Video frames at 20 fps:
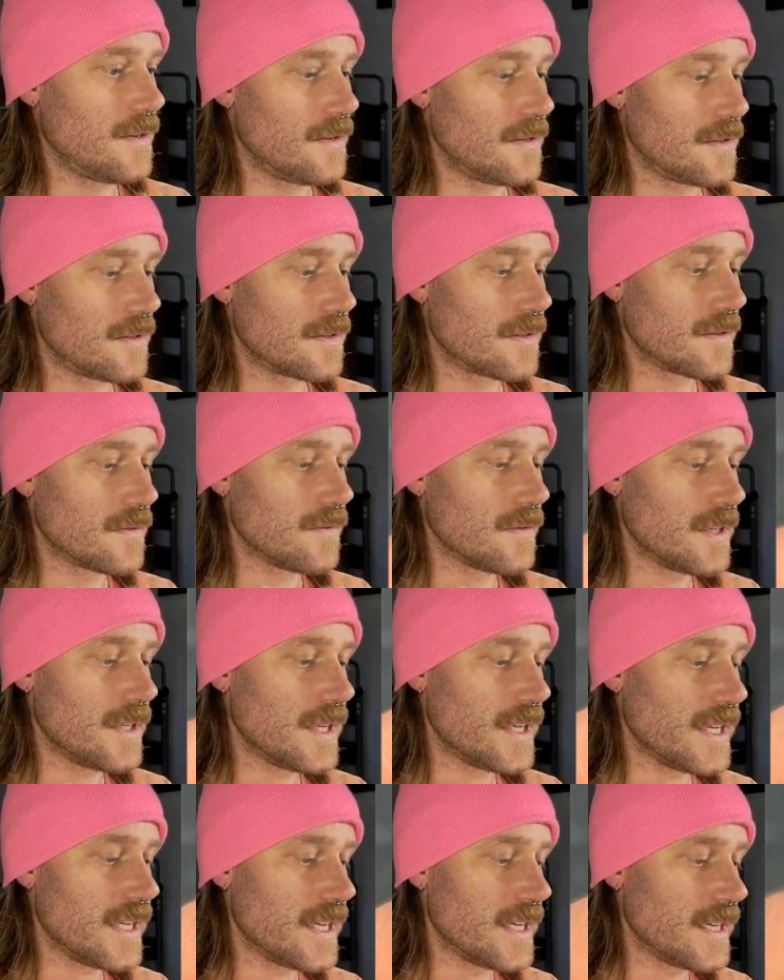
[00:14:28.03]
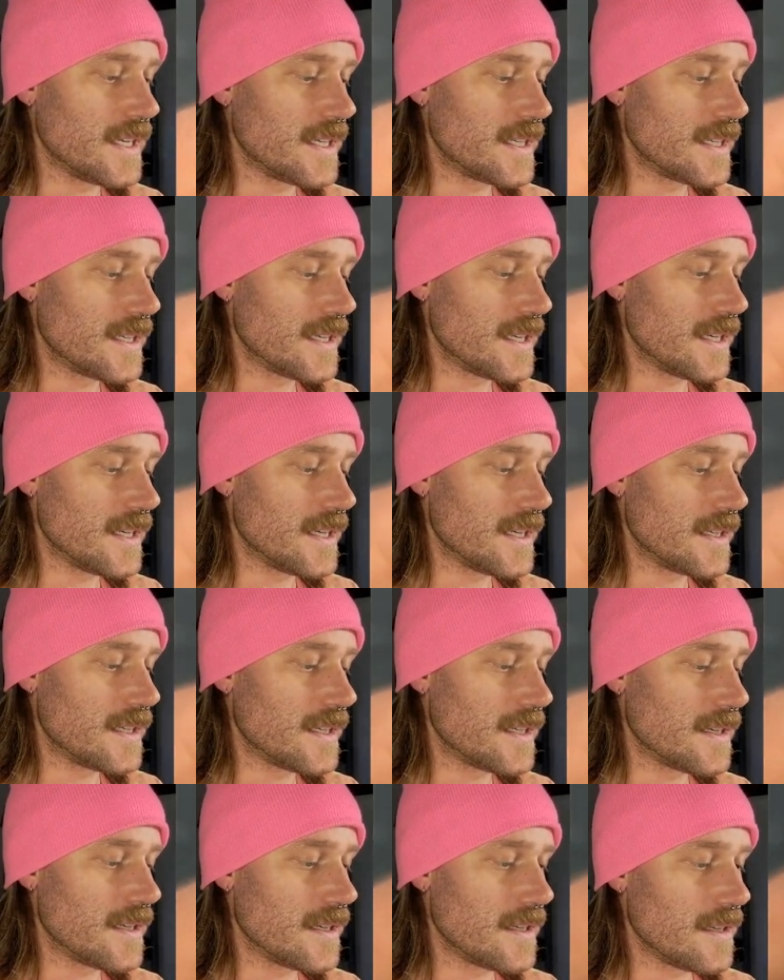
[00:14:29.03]
So what it
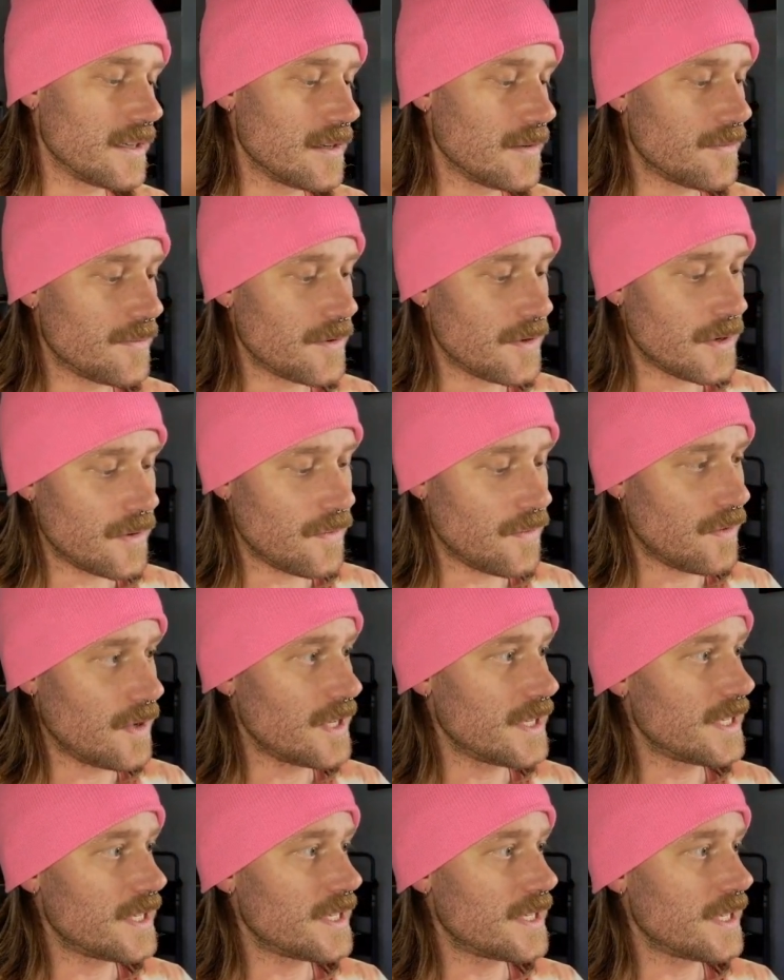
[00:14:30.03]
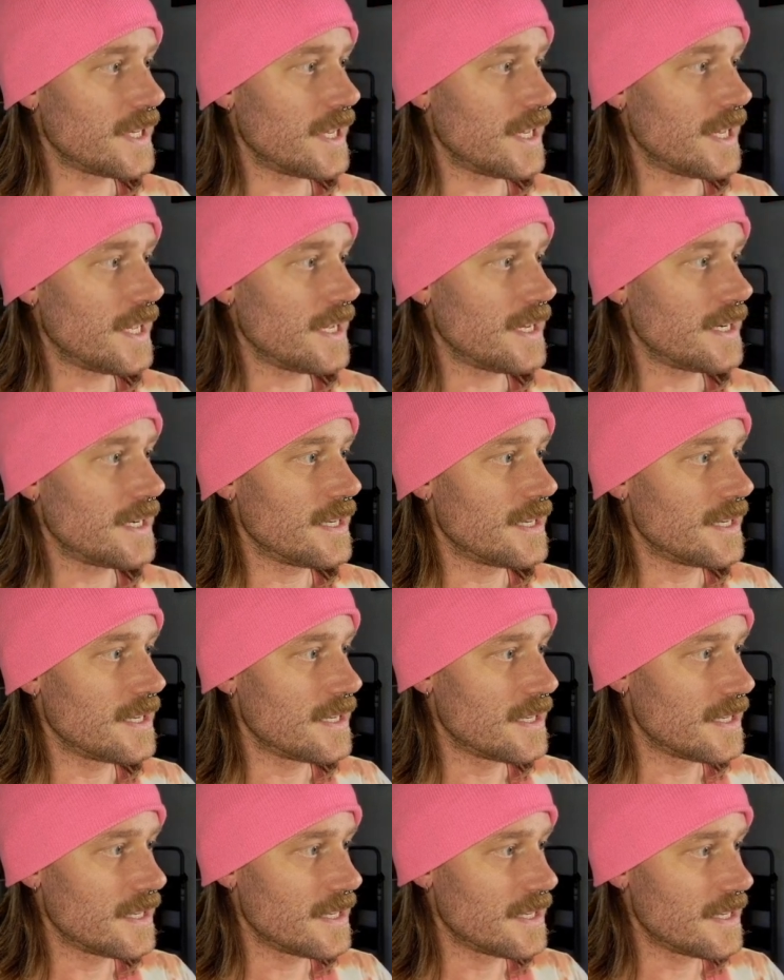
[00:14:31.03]
is you put one side
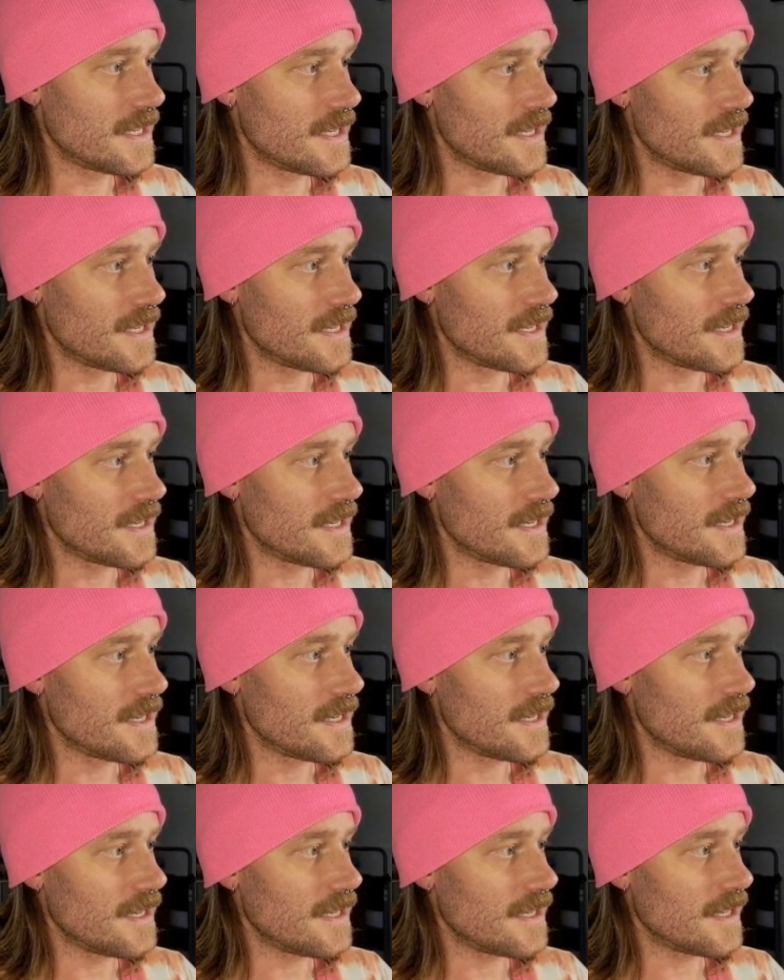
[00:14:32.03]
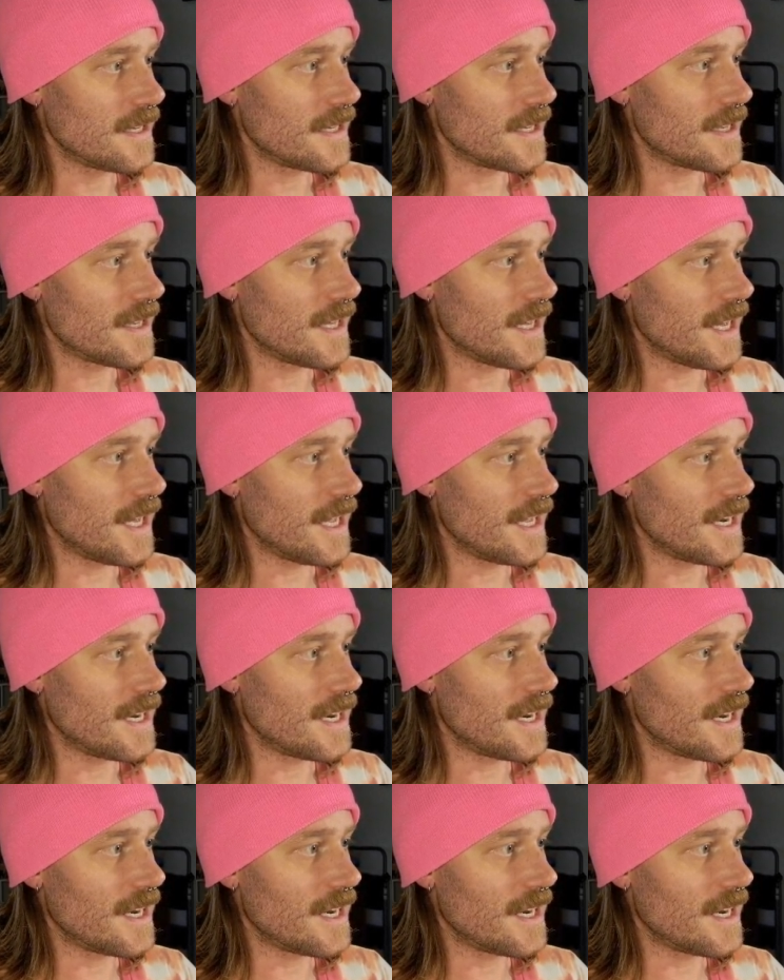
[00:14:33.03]
in like that